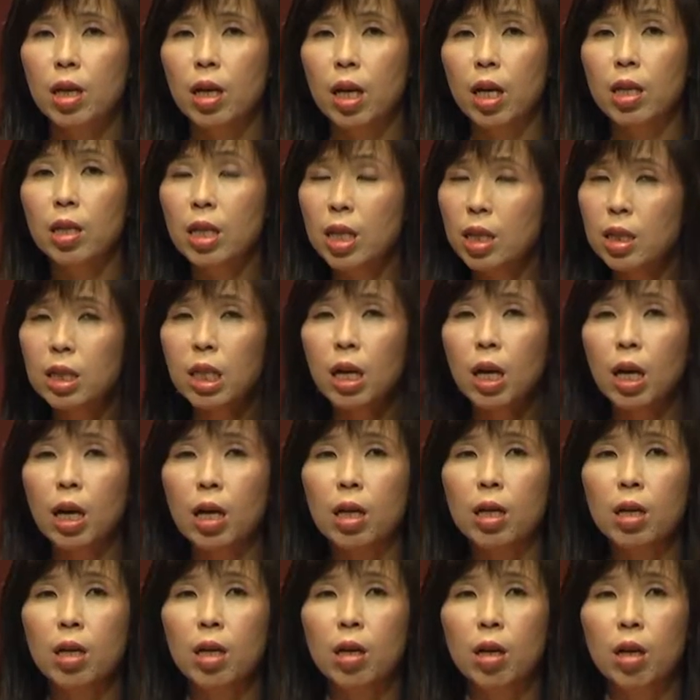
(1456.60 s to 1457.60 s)
And these
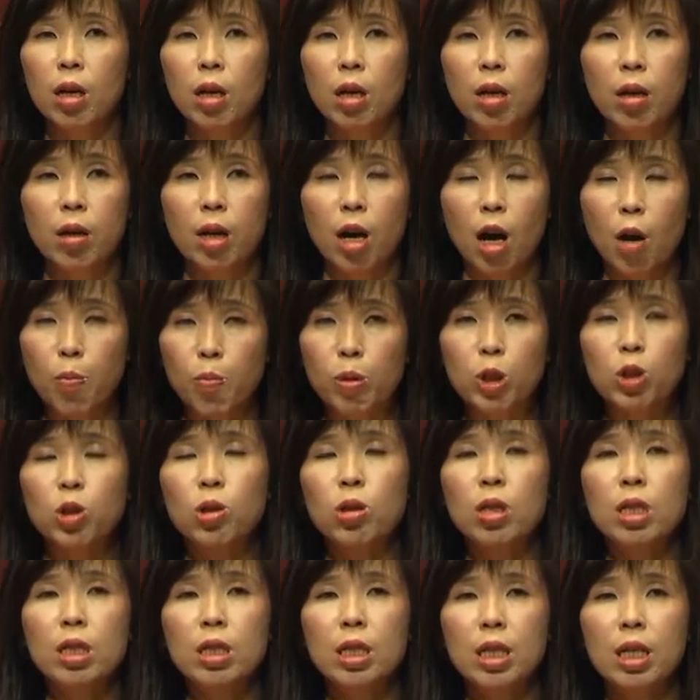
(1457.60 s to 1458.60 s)
are
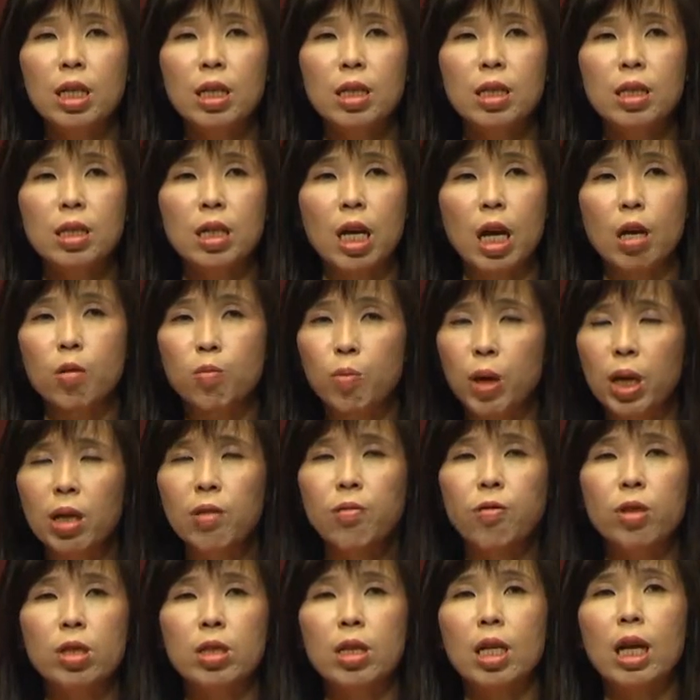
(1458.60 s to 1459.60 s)
opportunities and
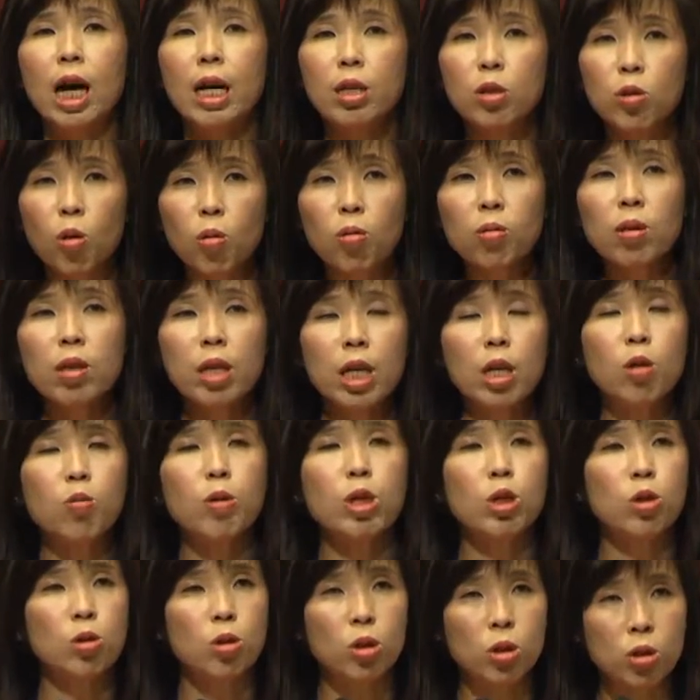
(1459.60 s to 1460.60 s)
benefits that I don't think
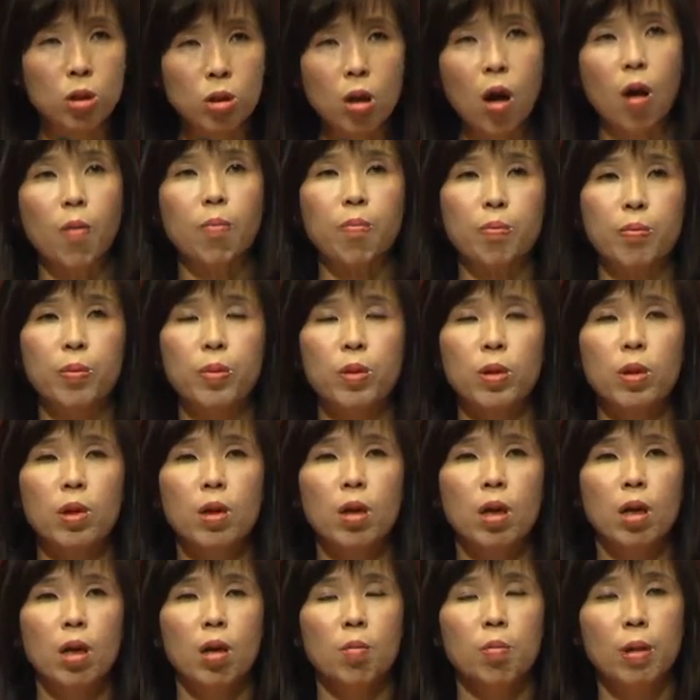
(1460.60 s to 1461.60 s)
we should stop.
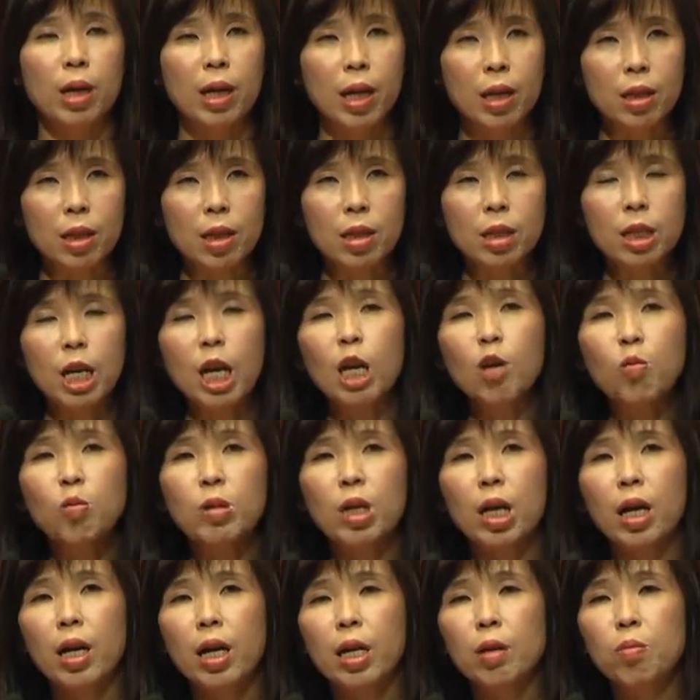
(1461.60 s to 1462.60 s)
But at the same
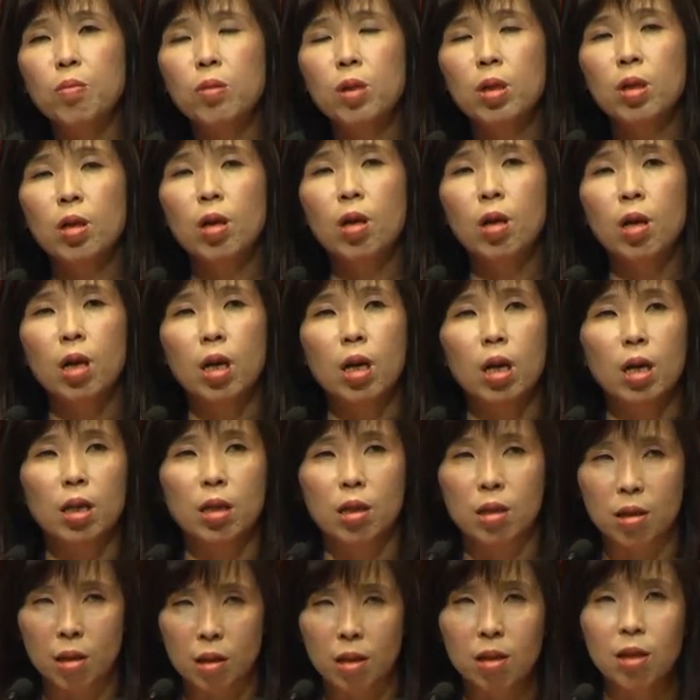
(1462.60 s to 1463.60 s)
time,
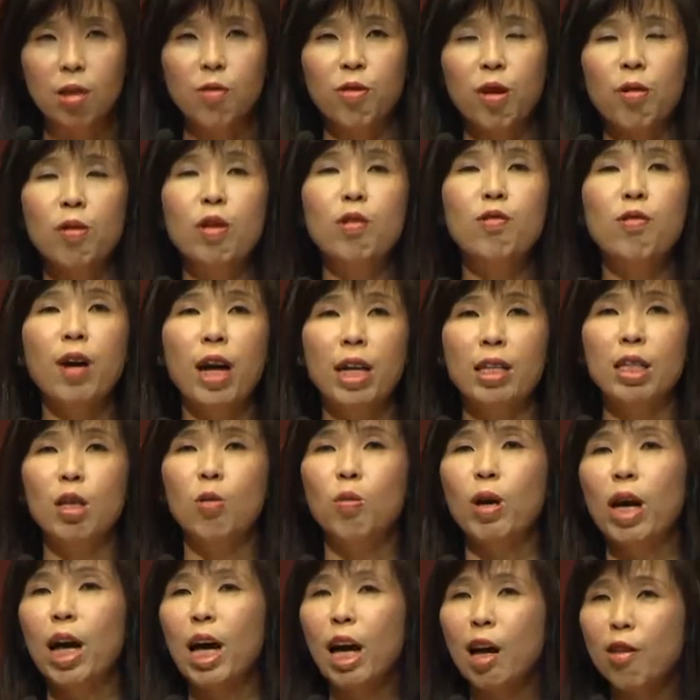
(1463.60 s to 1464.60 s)
the very fact
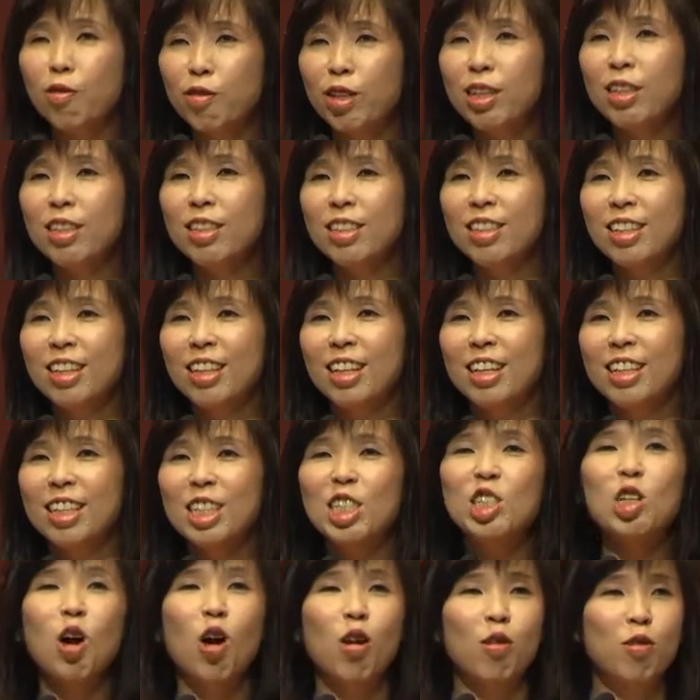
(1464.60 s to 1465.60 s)
that we're having
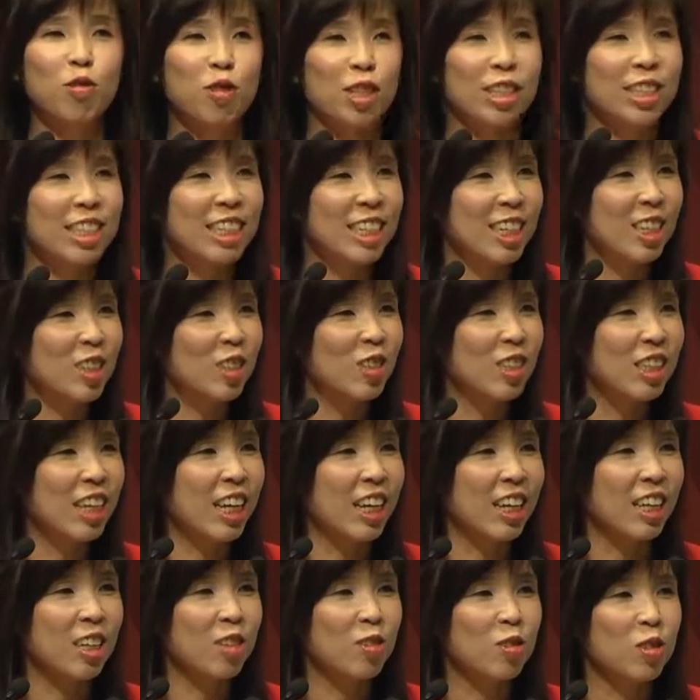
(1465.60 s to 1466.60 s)
this conference here
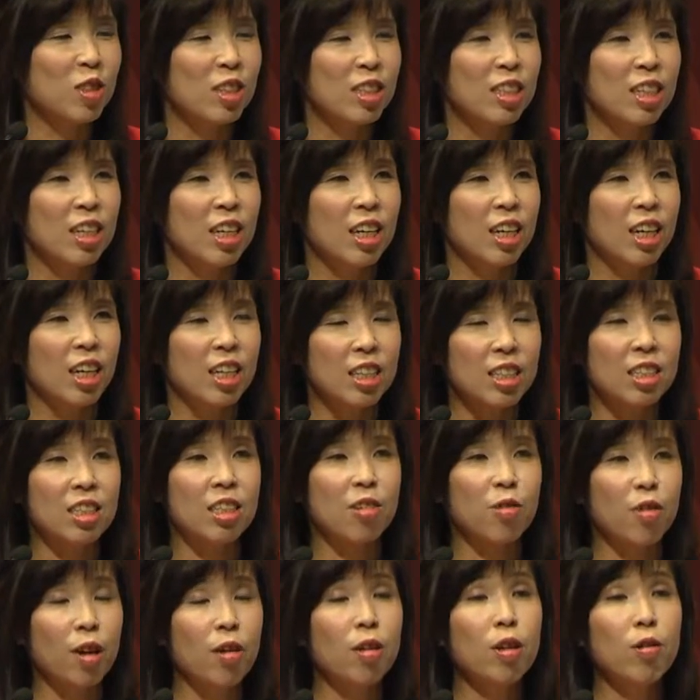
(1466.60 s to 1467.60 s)
today is
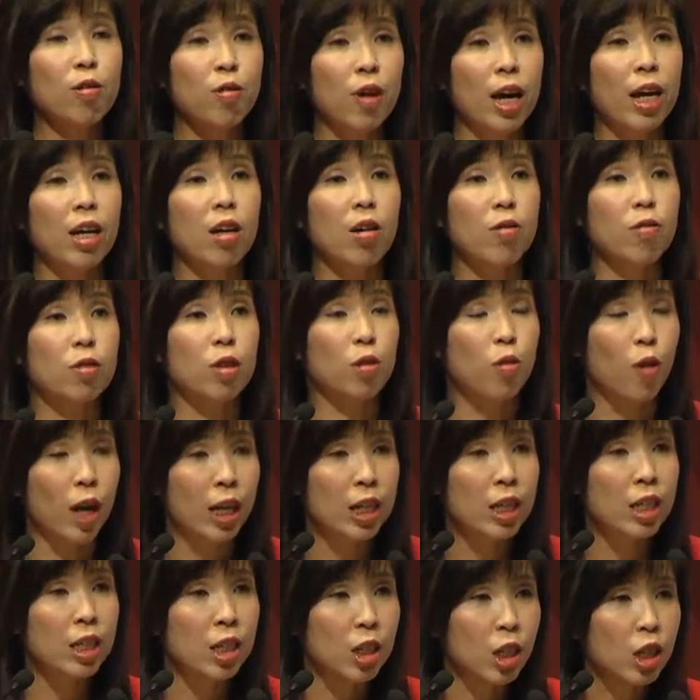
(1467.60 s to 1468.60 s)
the very fact of the
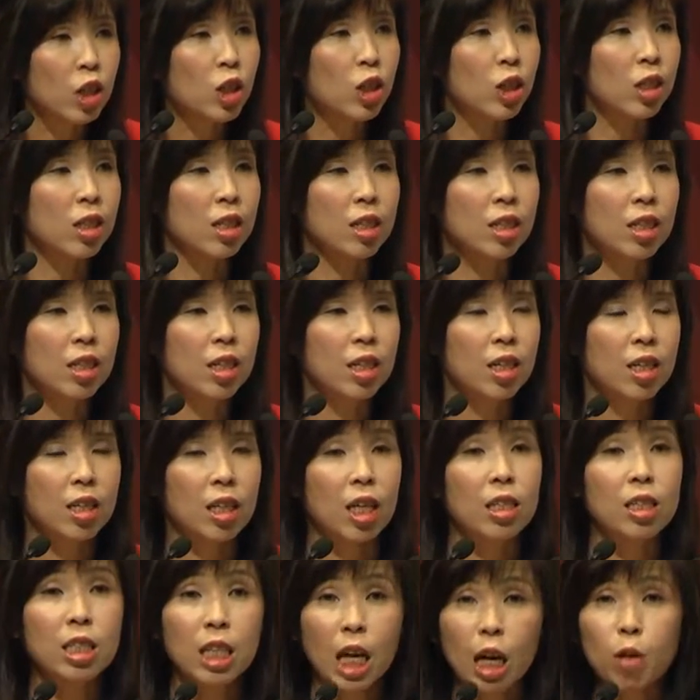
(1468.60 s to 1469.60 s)
recognition
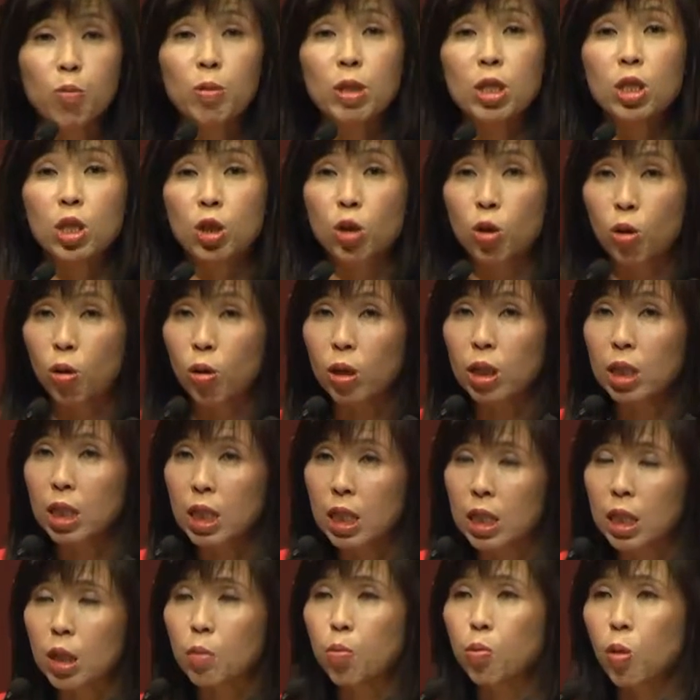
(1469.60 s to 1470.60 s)
that
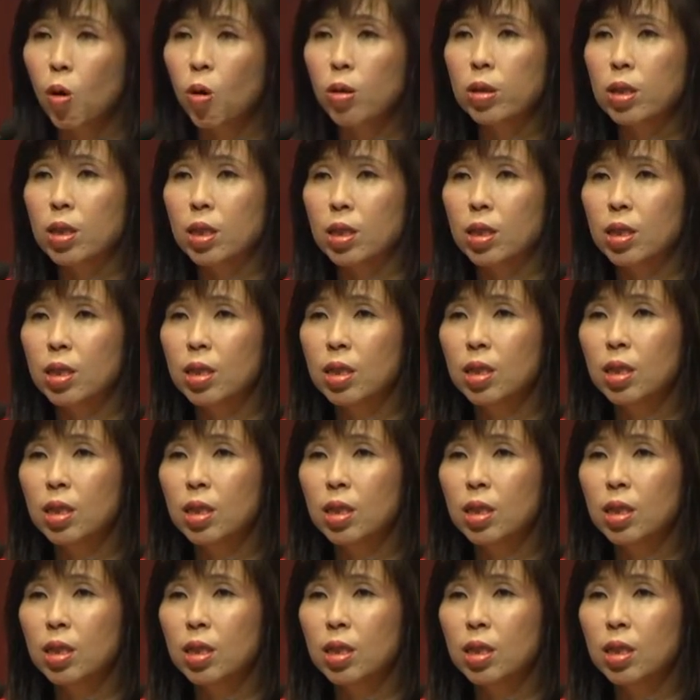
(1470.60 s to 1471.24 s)
cybersecurity is important.